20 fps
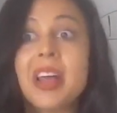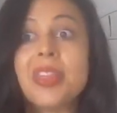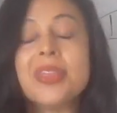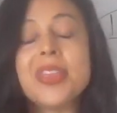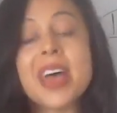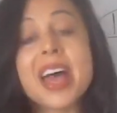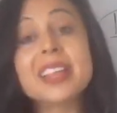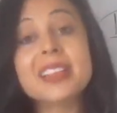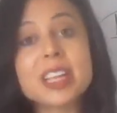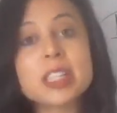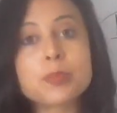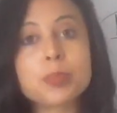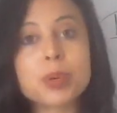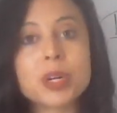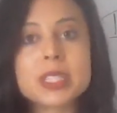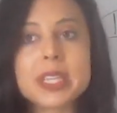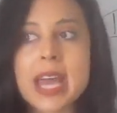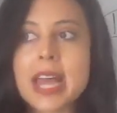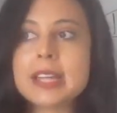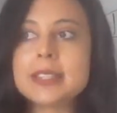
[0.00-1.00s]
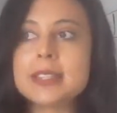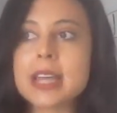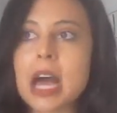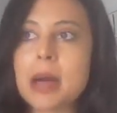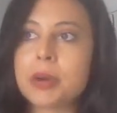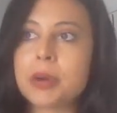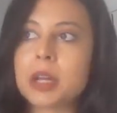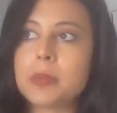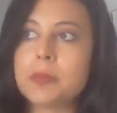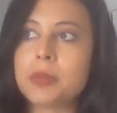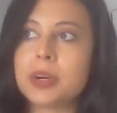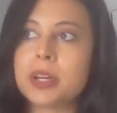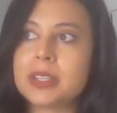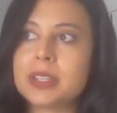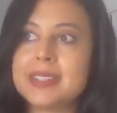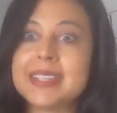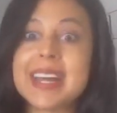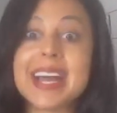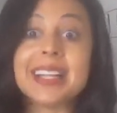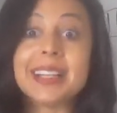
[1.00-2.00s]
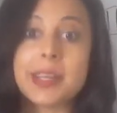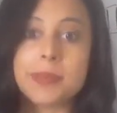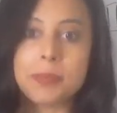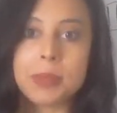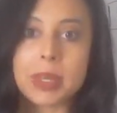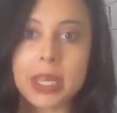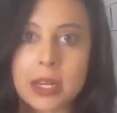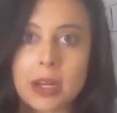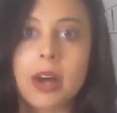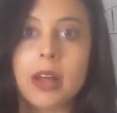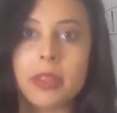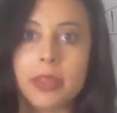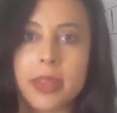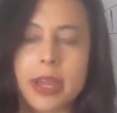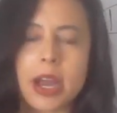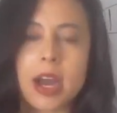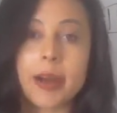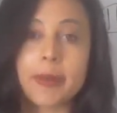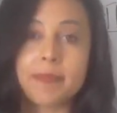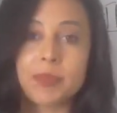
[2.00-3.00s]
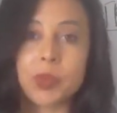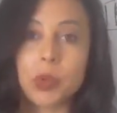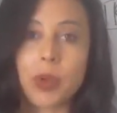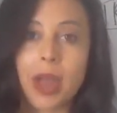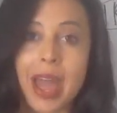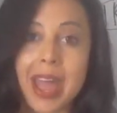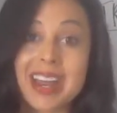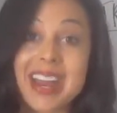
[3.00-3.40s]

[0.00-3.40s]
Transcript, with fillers: Then let's pretend I'm gonna put deli meat on there, okay?